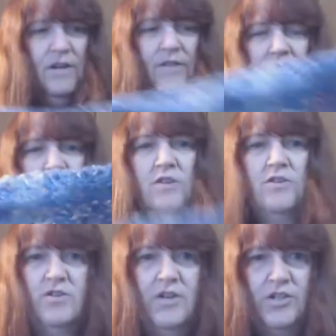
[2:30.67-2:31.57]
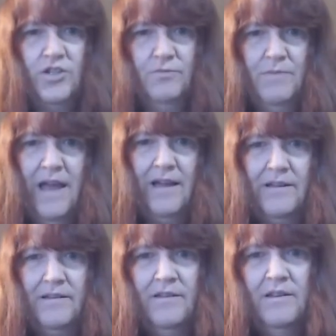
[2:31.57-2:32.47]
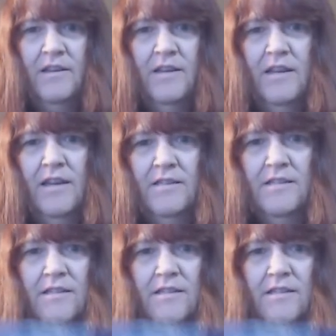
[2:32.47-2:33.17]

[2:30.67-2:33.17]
this goes across your back. It's